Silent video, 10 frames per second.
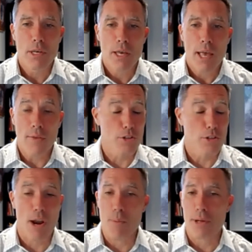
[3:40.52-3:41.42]
And there's great
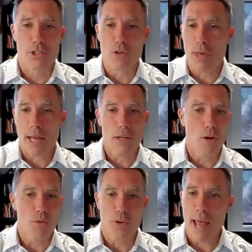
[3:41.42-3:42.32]
ways to do that. You
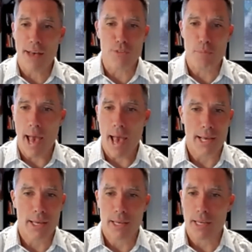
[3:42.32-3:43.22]
can have them back,
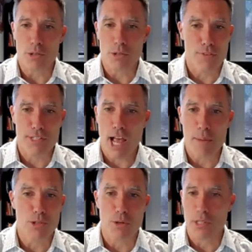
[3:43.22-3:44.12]
at different times
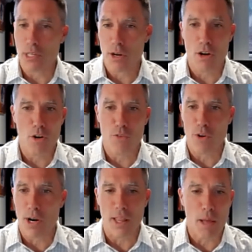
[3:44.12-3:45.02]
during the year for an
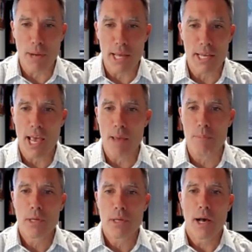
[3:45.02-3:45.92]
alumni game.
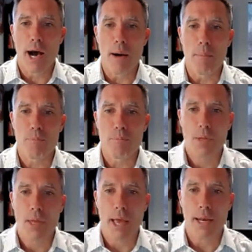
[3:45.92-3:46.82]

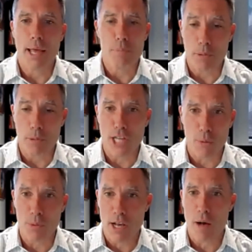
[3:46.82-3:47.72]
And people generally
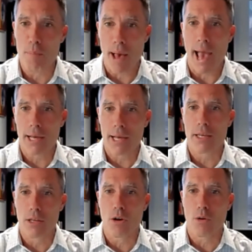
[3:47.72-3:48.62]
come back,
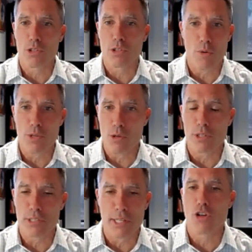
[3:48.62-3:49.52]
to their reunions and
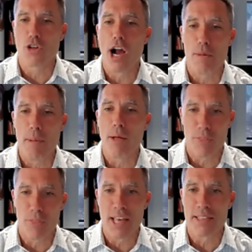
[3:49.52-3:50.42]
they talk about the
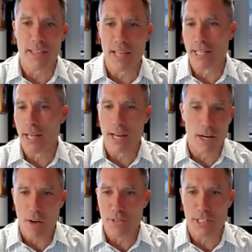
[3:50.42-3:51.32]
thing that they did. And
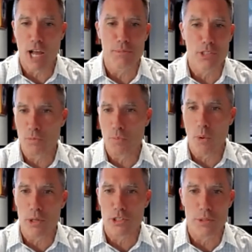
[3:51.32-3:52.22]
oftentimes it's sports.
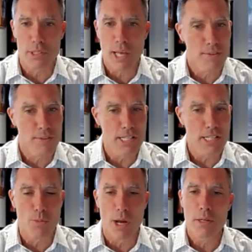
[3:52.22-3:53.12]
So it's kind of an easy one.